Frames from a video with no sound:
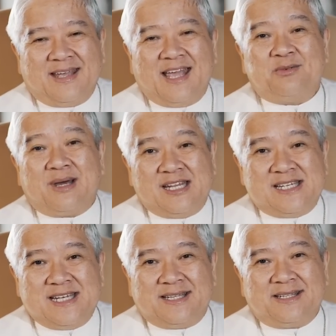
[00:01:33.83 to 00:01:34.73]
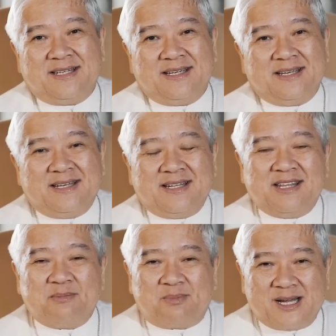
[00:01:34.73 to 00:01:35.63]
And what is it?
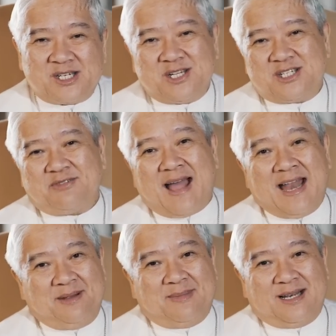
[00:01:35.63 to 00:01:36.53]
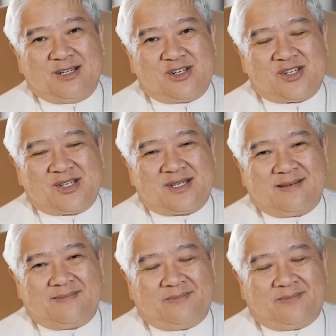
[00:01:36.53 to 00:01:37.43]
The presence of animals.